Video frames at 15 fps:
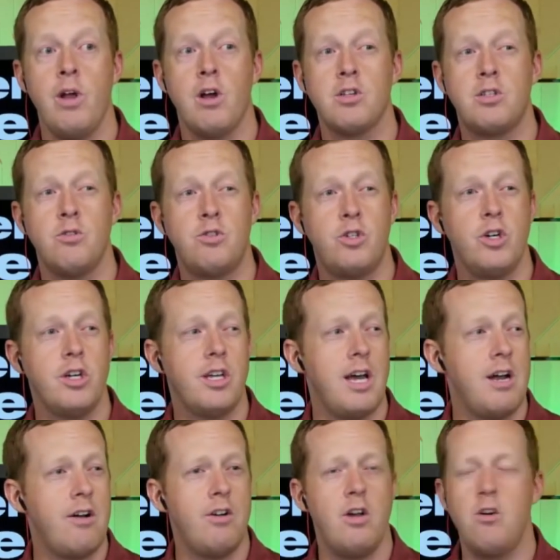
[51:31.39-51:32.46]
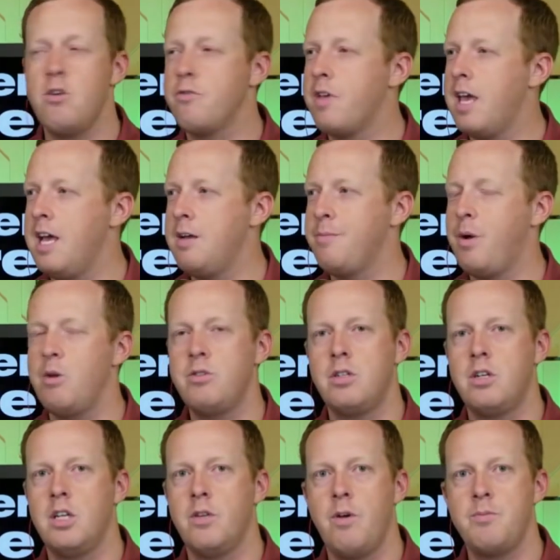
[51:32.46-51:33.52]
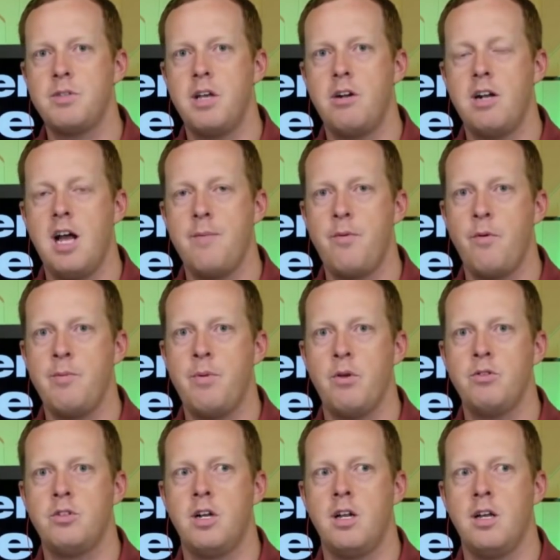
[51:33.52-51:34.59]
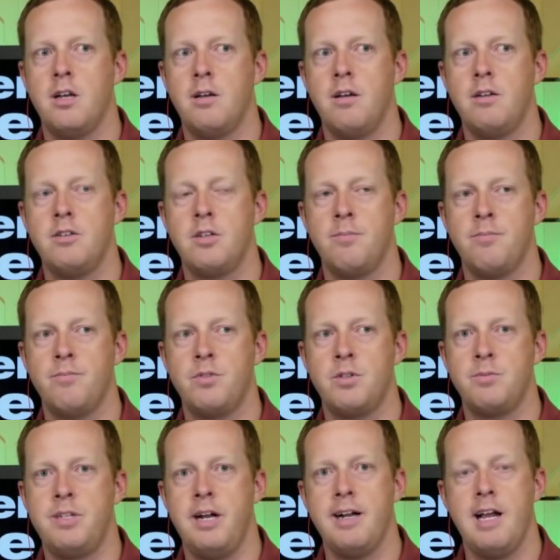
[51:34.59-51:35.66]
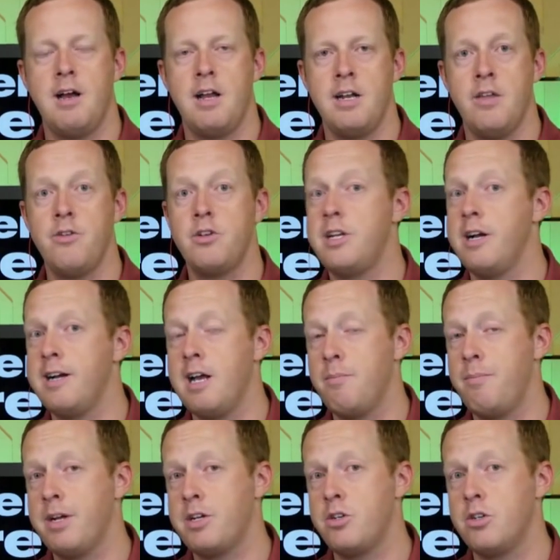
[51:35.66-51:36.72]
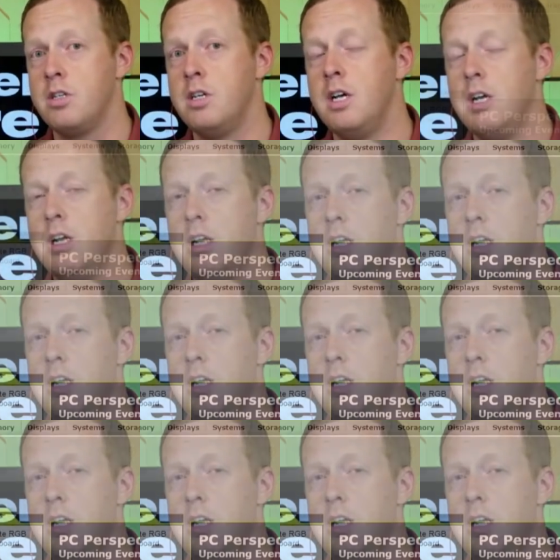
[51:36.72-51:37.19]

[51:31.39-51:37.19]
We also took I don't know if Ken posted on the website or not, but we posted a some some teardown another teardown picture